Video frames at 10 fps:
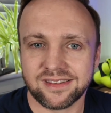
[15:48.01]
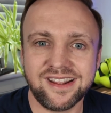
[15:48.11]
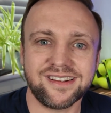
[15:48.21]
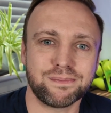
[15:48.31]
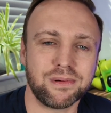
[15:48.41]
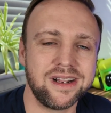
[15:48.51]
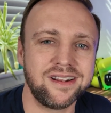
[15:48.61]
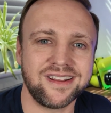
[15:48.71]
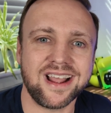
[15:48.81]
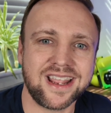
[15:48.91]
this
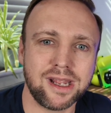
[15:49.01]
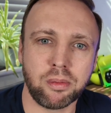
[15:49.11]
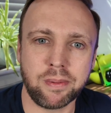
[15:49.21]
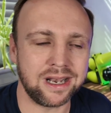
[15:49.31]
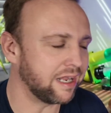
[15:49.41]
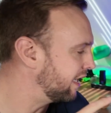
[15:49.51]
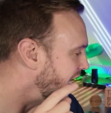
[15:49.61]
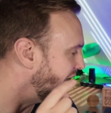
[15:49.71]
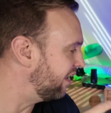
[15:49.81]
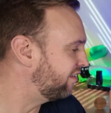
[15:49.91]
brings that
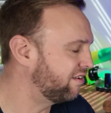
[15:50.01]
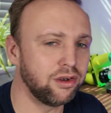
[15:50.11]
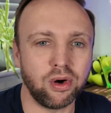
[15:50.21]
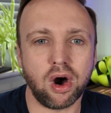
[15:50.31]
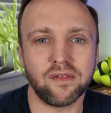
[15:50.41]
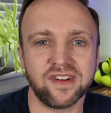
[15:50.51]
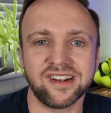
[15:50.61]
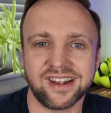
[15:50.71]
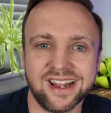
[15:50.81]
capability into your office,